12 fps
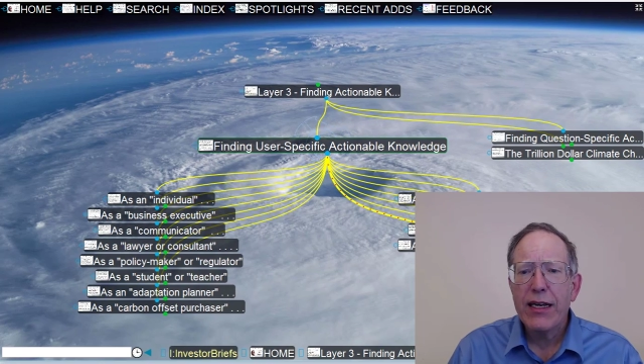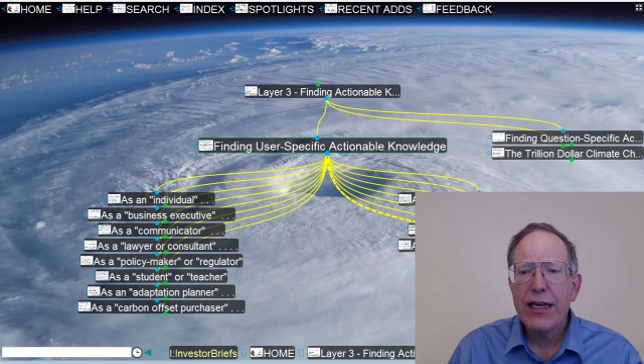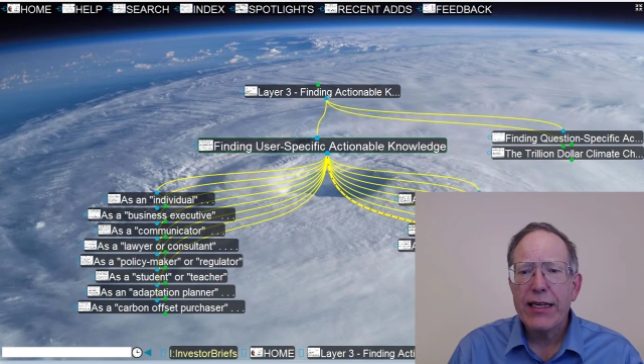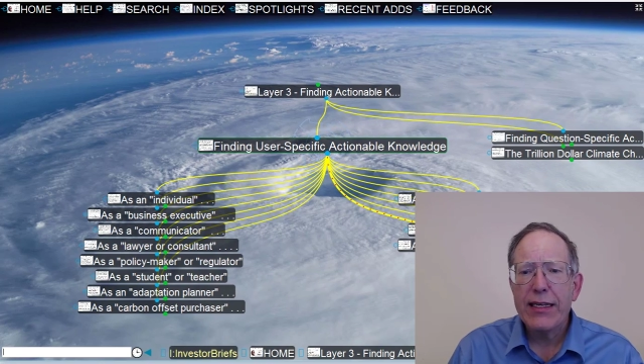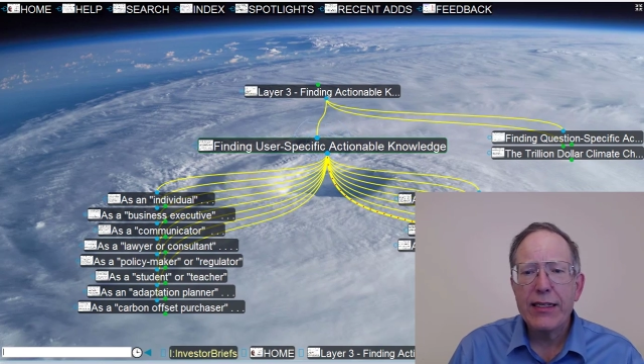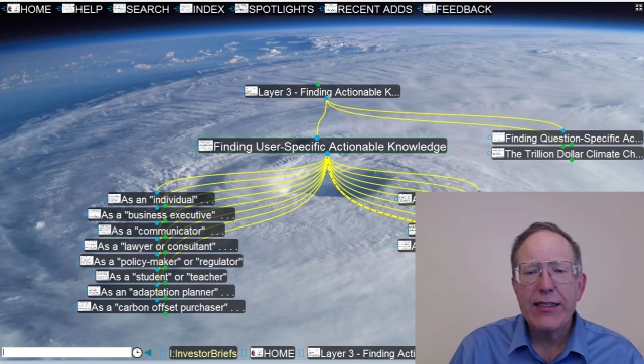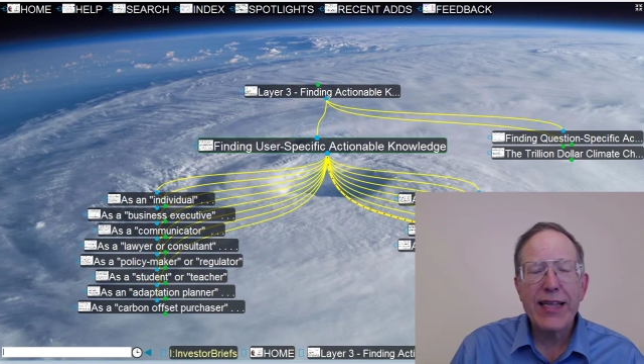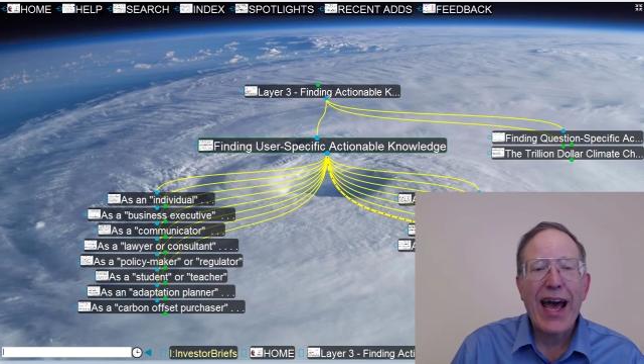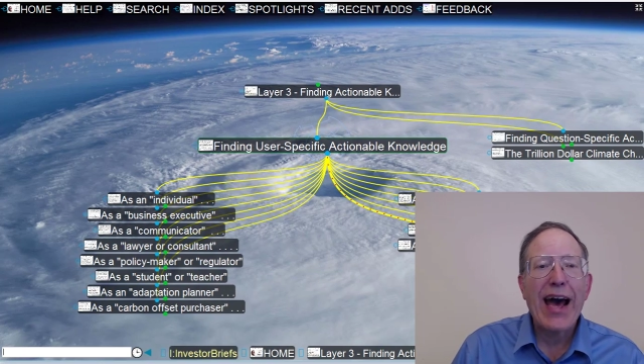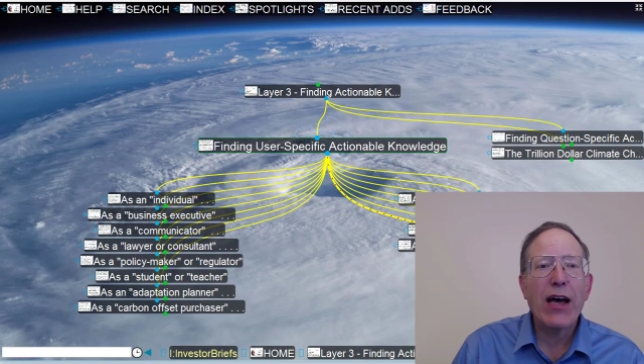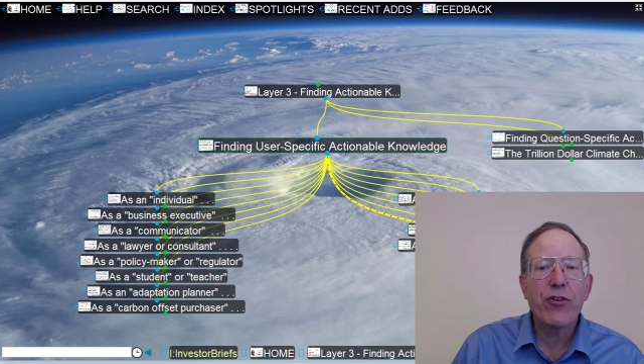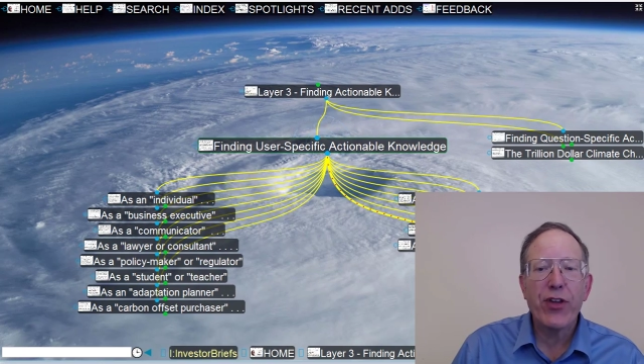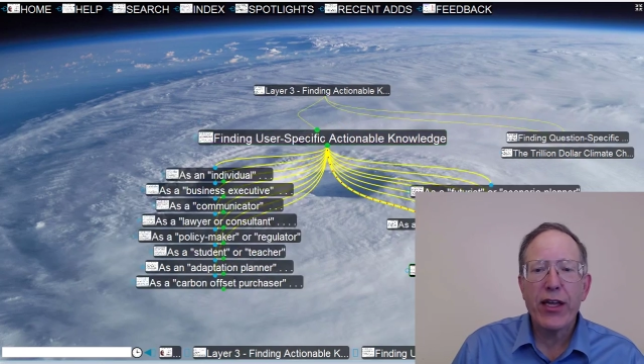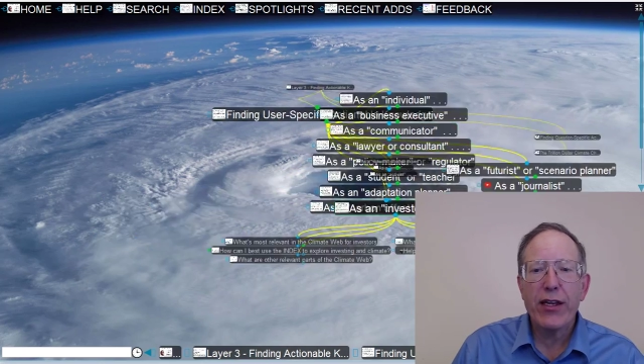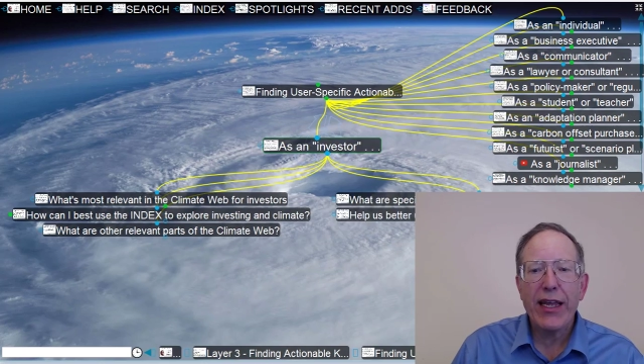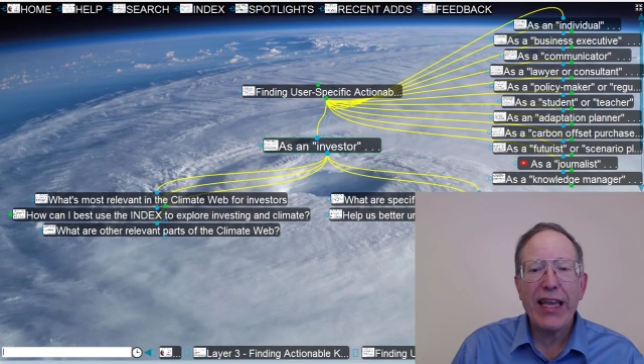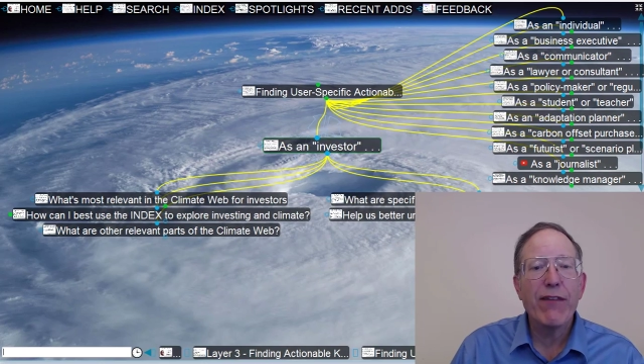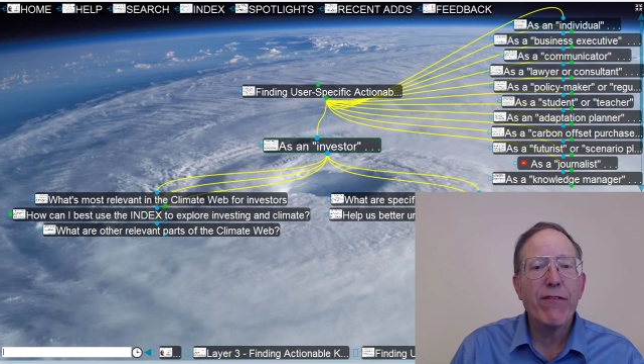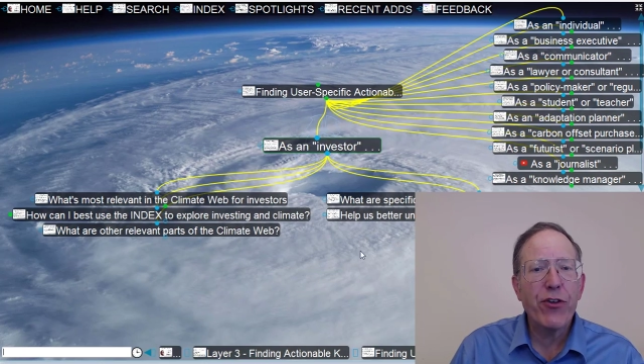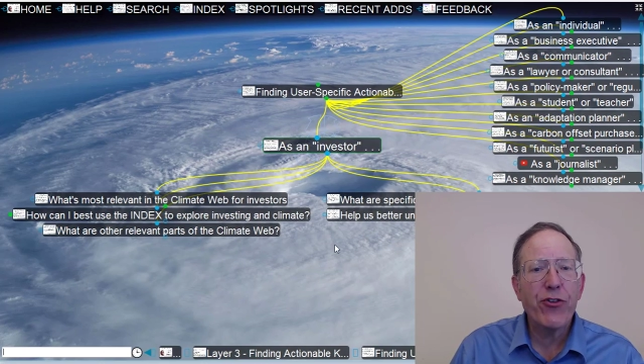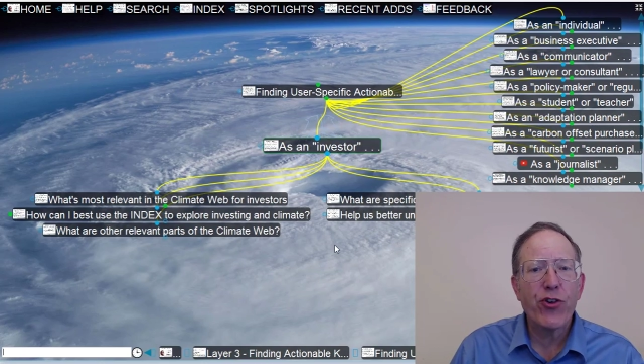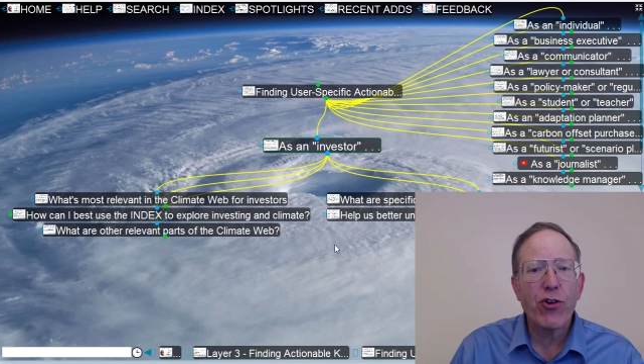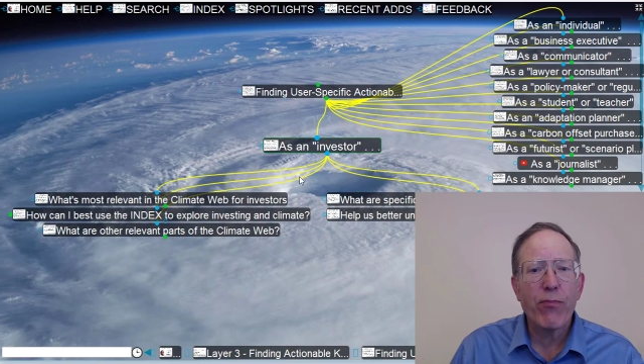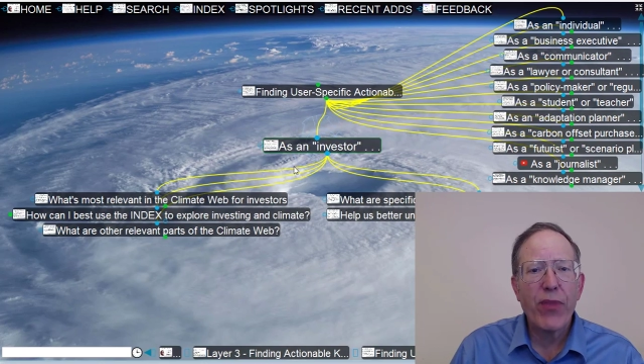is as an
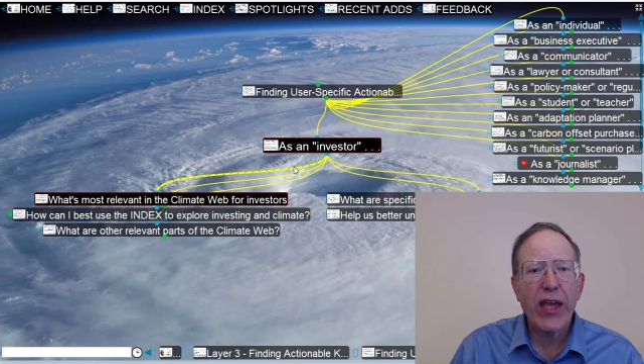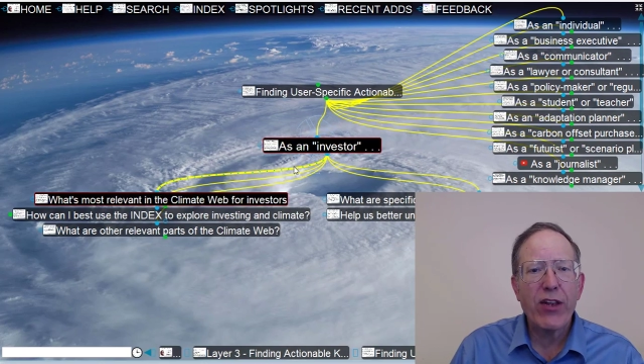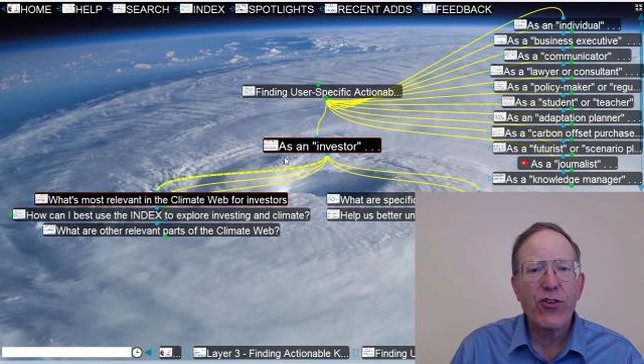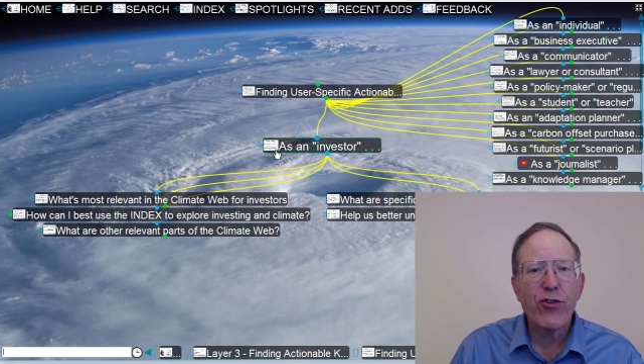investor. And so